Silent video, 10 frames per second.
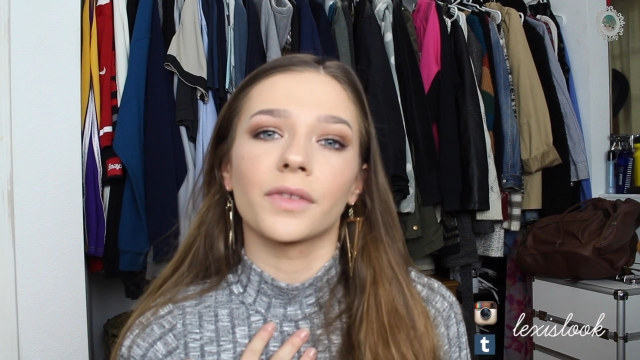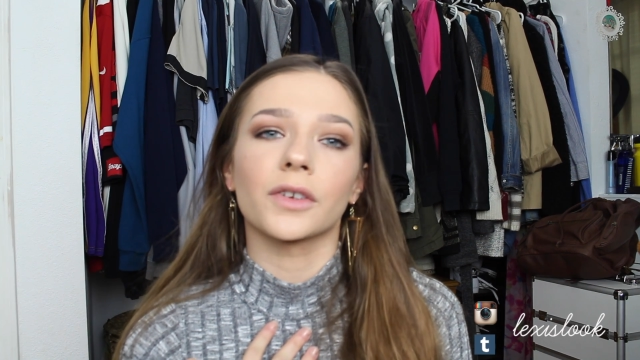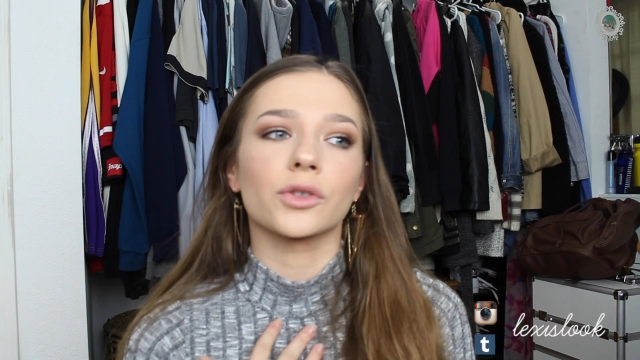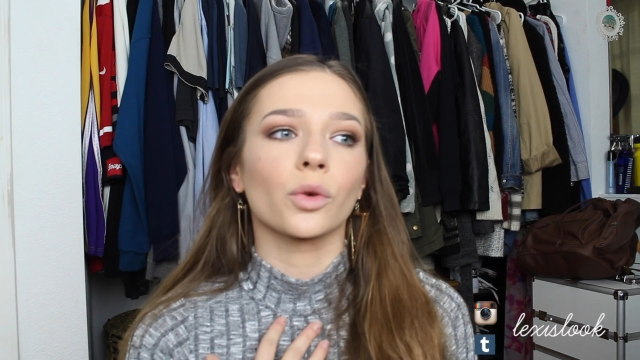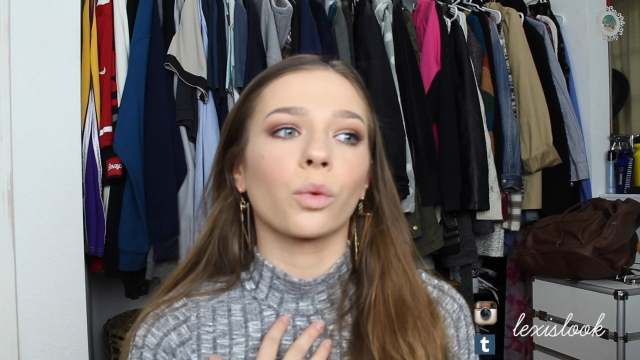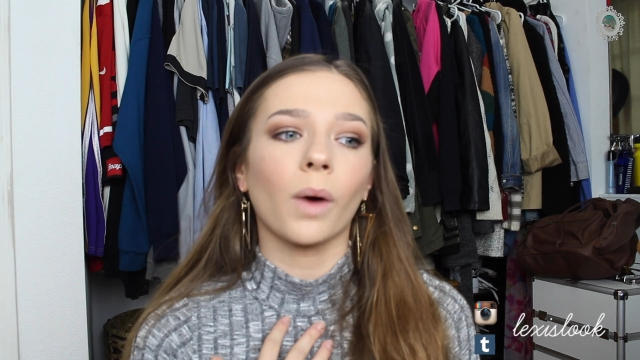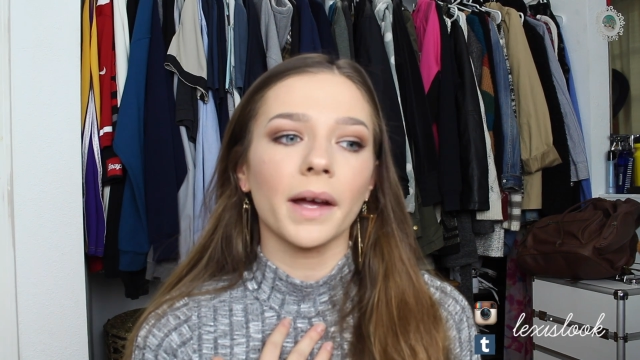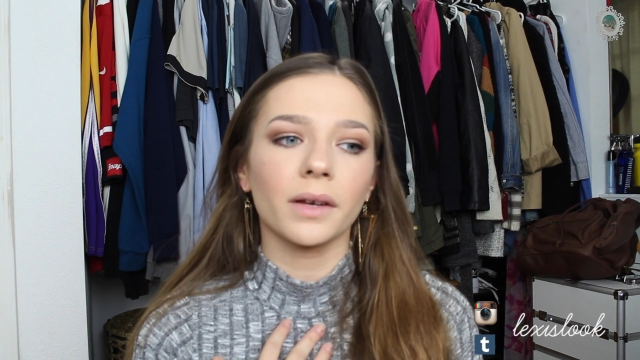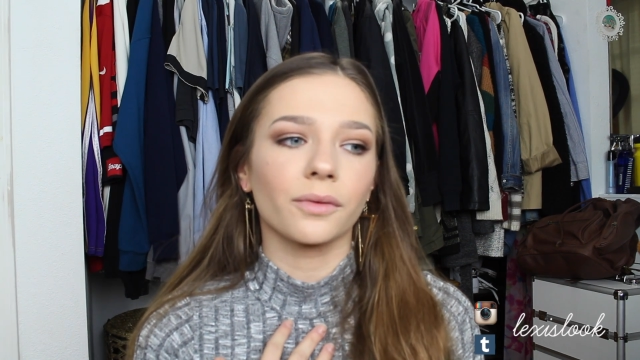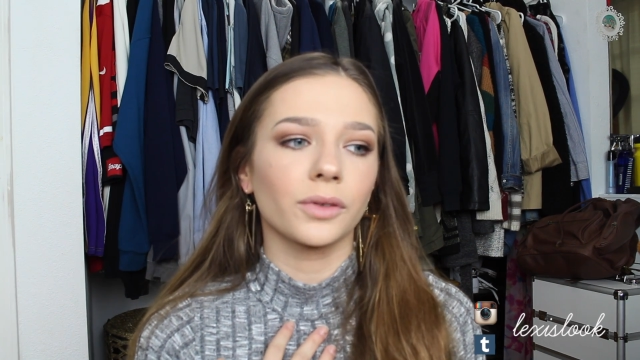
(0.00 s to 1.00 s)
There's
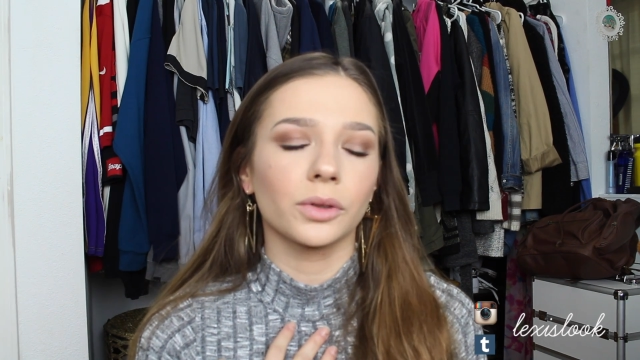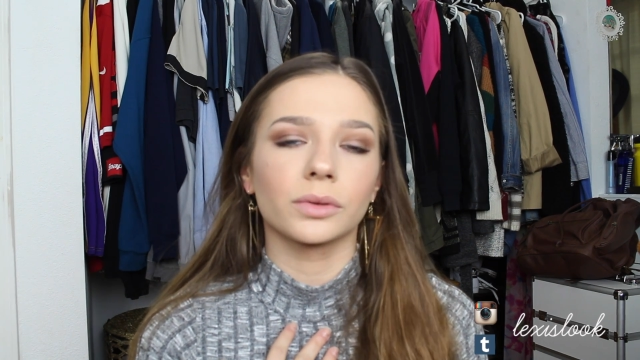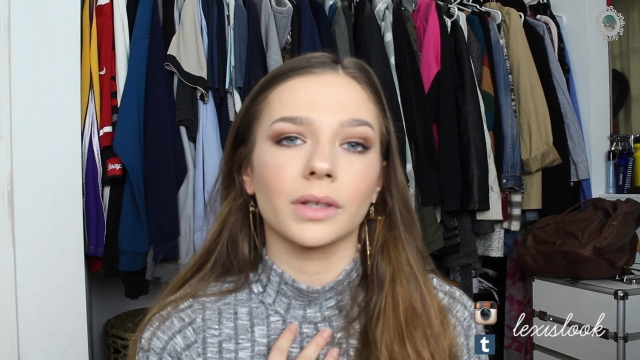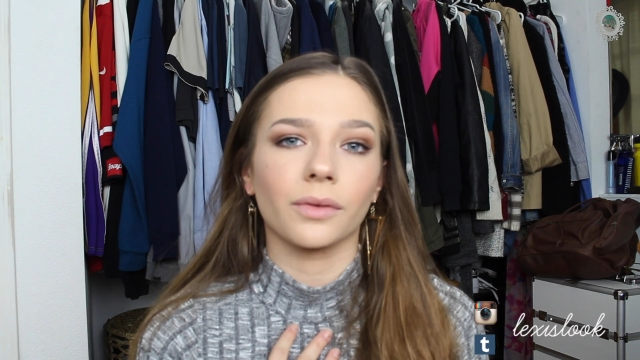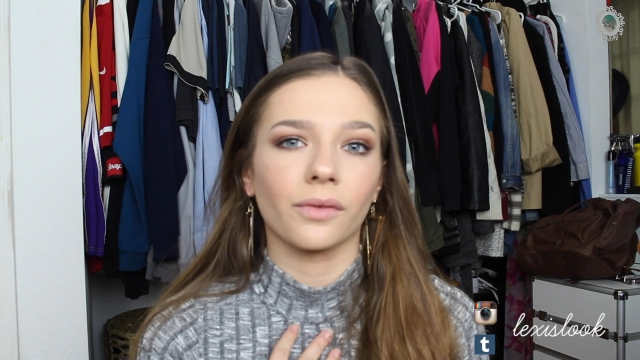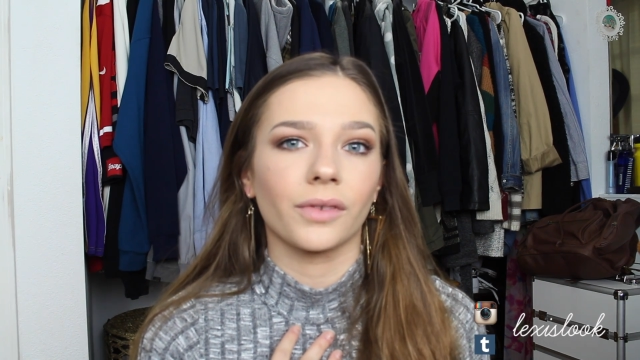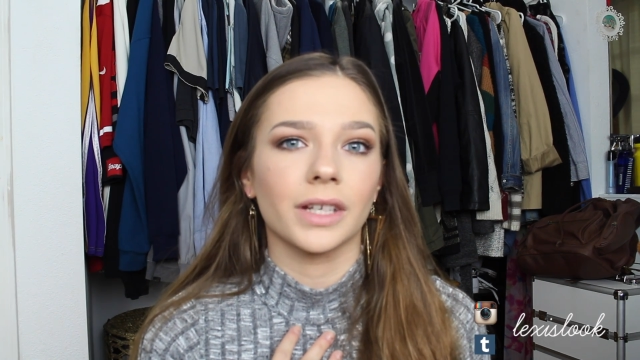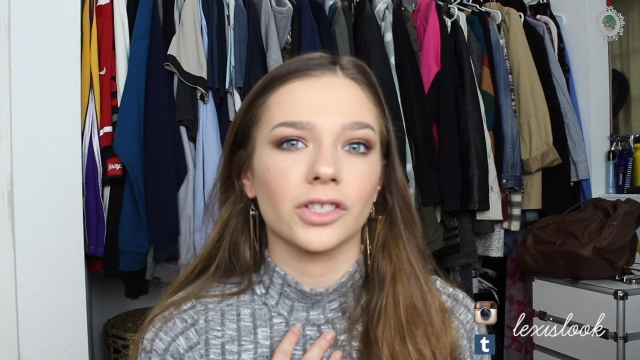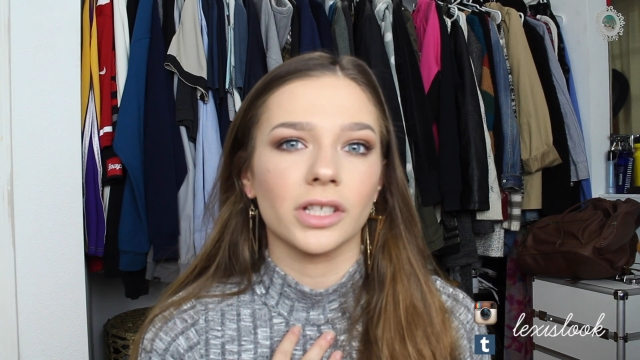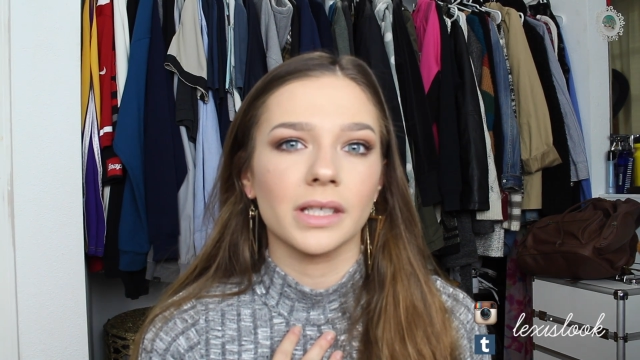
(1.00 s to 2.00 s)
quite a few different
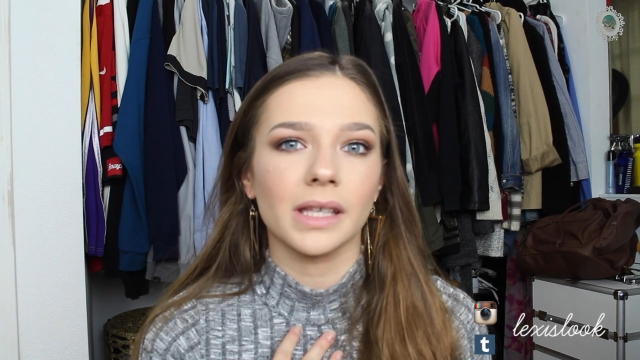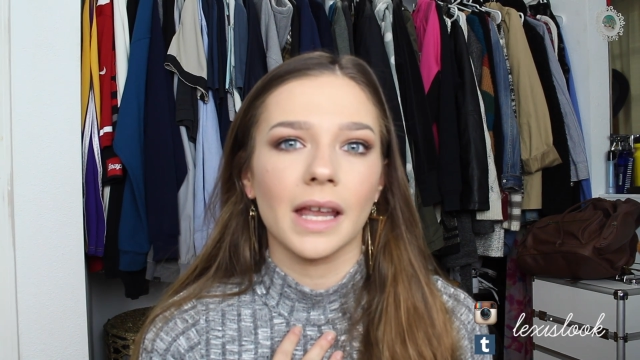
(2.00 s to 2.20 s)
finishes,